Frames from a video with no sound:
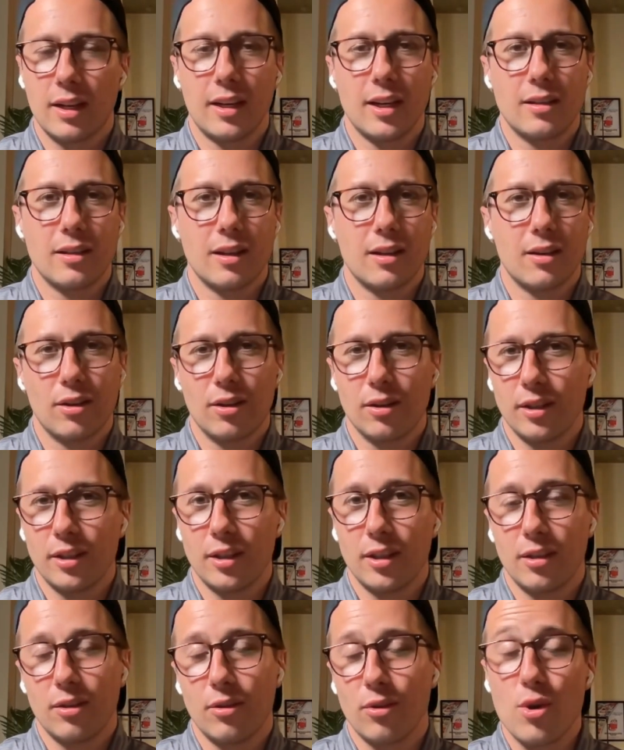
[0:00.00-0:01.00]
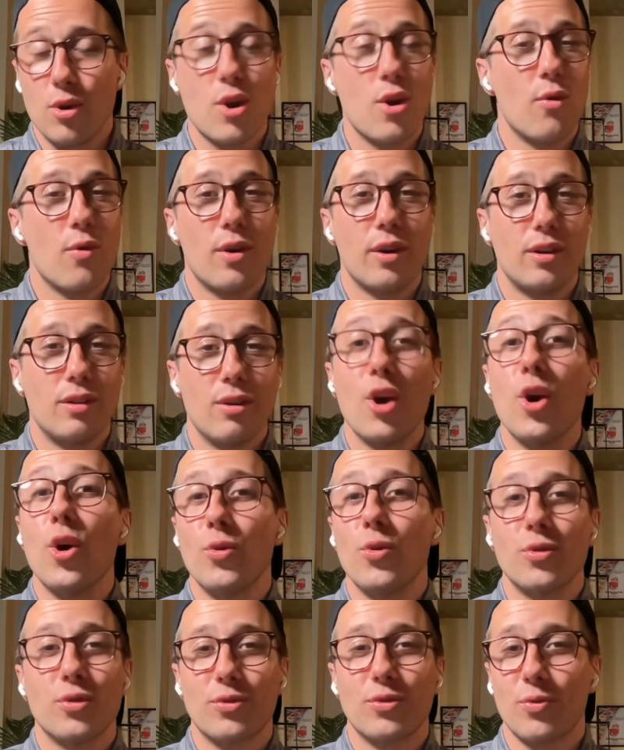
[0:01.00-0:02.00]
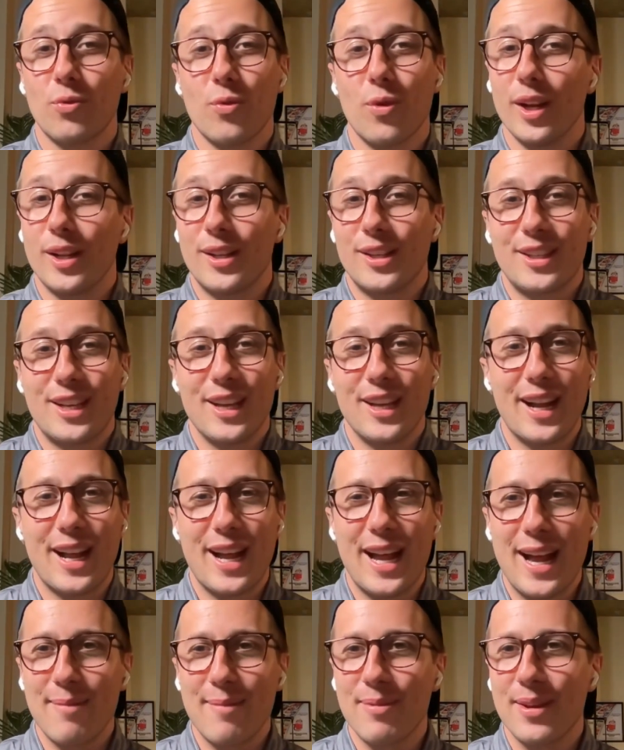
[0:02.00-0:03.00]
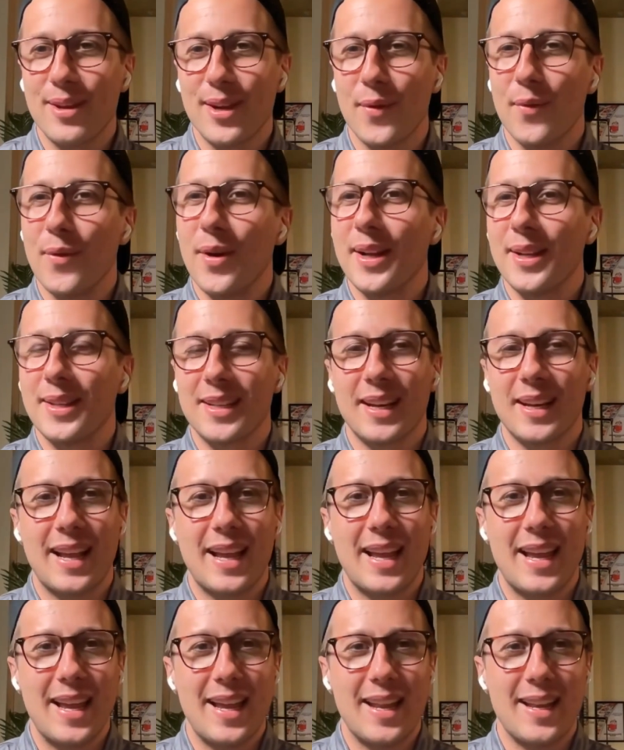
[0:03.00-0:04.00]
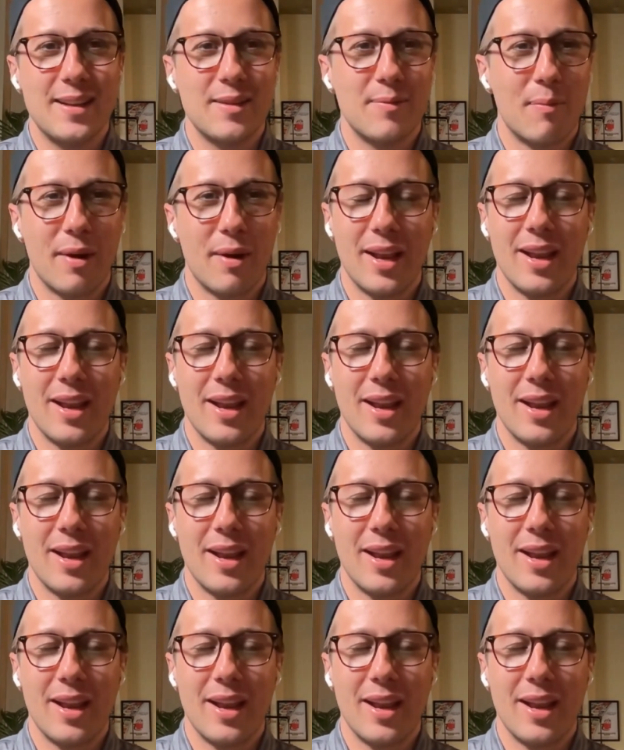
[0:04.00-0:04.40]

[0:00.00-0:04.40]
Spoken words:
Like I said earlier, no one knows what's going to happen and when it's going to end.